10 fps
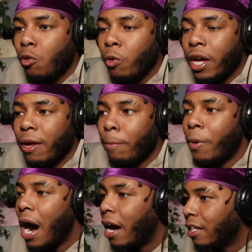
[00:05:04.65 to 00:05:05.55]
with
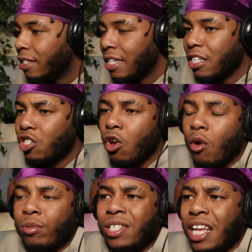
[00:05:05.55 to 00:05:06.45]
politics,
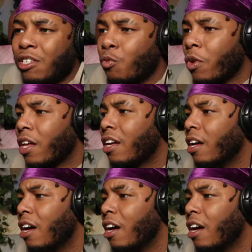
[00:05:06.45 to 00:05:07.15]
so obsessed with